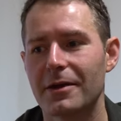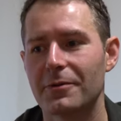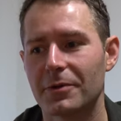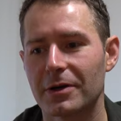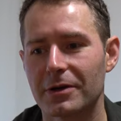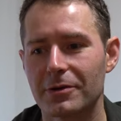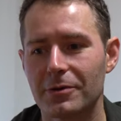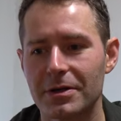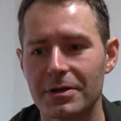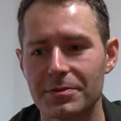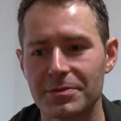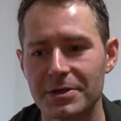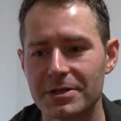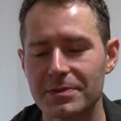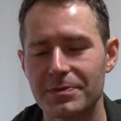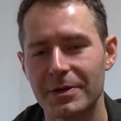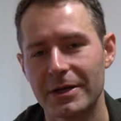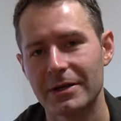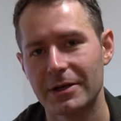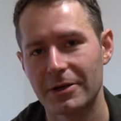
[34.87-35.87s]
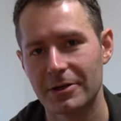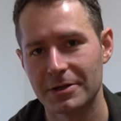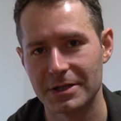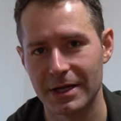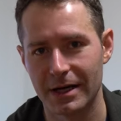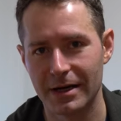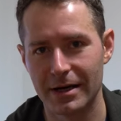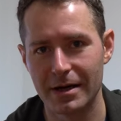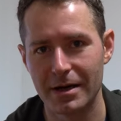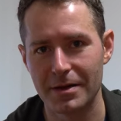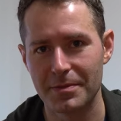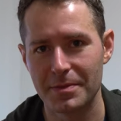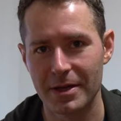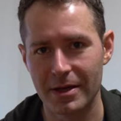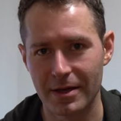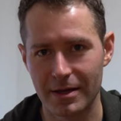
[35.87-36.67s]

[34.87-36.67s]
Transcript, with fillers: we're going to be spending our time